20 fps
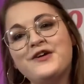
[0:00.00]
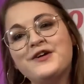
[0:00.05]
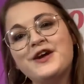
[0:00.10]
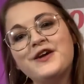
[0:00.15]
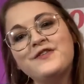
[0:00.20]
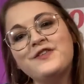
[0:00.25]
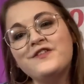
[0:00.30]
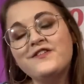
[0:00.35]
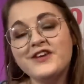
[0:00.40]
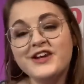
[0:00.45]

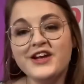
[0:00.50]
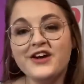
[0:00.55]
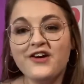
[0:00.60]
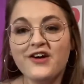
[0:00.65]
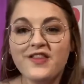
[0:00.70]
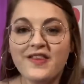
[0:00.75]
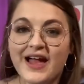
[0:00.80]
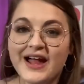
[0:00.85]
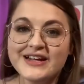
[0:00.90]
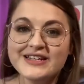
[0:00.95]
give the video a
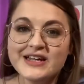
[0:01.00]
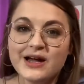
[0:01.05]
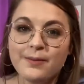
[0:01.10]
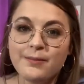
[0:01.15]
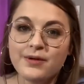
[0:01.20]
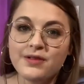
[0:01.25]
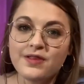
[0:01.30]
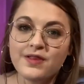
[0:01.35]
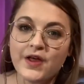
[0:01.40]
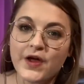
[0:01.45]
like down
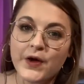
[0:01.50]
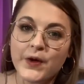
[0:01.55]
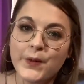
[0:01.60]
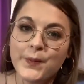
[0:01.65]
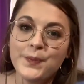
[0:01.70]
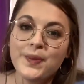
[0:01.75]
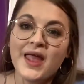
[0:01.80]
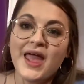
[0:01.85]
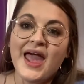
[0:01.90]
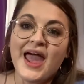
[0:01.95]
below,
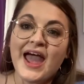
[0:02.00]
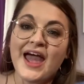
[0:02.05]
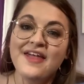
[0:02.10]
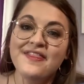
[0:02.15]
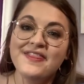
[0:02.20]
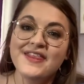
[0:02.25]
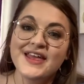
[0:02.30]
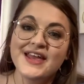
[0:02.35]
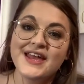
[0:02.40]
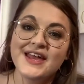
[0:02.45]

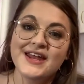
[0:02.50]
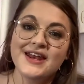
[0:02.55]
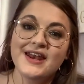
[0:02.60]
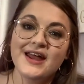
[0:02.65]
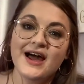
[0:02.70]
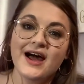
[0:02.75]
and then